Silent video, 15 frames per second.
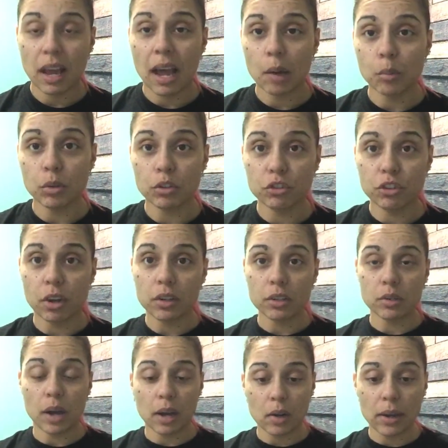I'll go
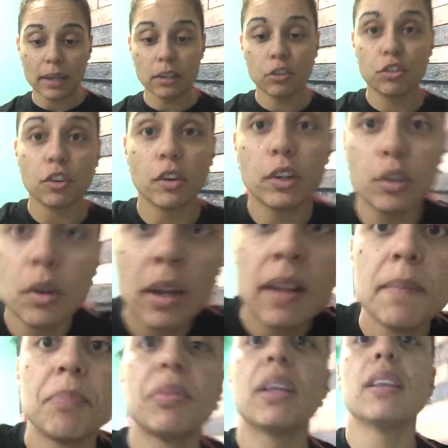ahead and show you
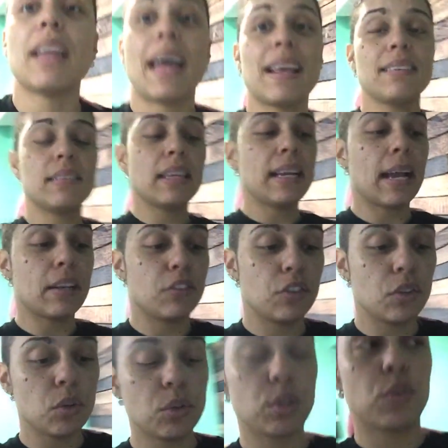the last thing I
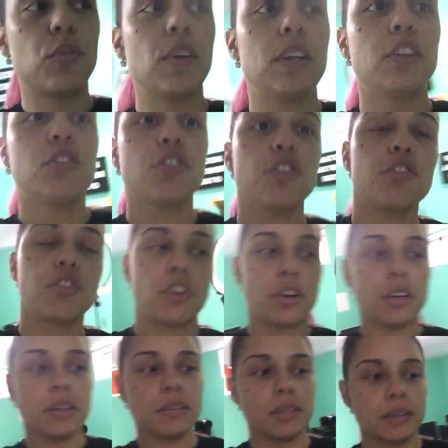do to finish a
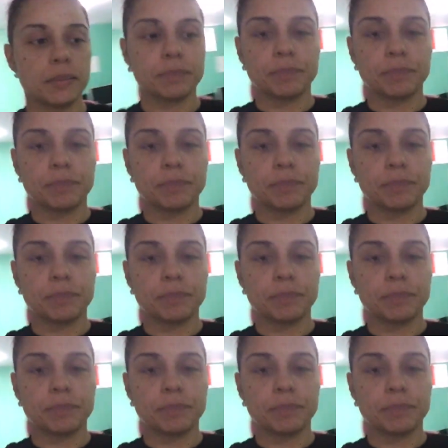shirt.